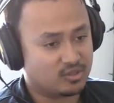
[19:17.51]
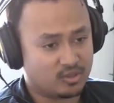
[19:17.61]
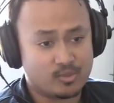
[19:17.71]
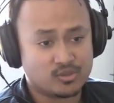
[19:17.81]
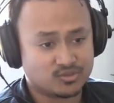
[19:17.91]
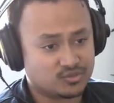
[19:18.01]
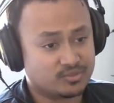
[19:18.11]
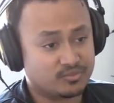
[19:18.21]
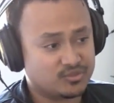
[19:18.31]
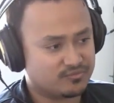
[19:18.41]
a commercial and
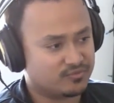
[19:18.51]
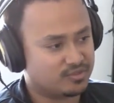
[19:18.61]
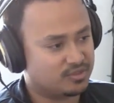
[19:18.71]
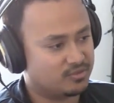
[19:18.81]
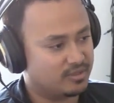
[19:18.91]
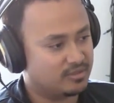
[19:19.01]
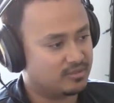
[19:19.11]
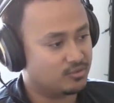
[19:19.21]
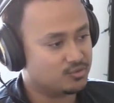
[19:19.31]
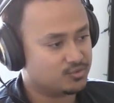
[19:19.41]
a music video, and
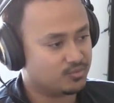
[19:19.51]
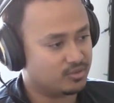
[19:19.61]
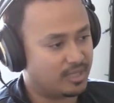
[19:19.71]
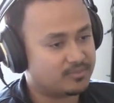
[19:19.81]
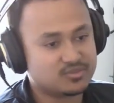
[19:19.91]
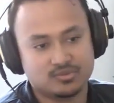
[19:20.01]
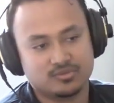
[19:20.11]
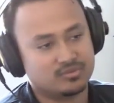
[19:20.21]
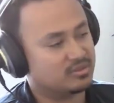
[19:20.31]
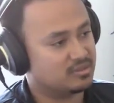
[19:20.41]
those were
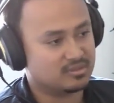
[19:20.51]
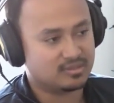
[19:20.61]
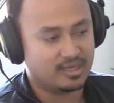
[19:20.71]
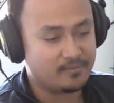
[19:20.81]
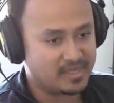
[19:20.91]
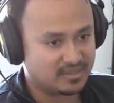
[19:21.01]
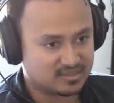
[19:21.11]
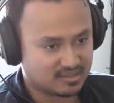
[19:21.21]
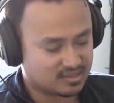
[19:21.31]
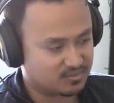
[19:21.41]
absolutely
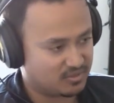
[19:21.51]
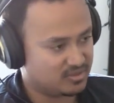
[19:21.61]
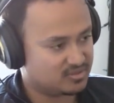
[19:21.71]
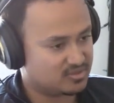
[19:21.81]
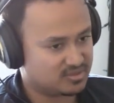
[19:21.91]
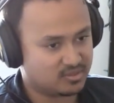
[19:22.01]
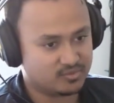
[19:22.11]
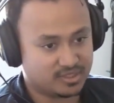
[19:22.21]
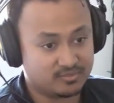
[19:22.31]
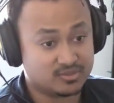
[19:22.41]
amazing experiences that I
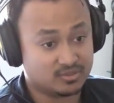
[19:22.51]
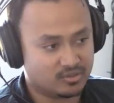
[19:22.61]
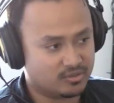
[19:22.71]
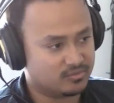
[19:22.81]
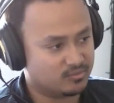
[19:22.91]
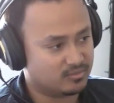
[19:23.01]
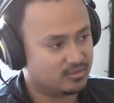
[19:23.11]
was able to learn.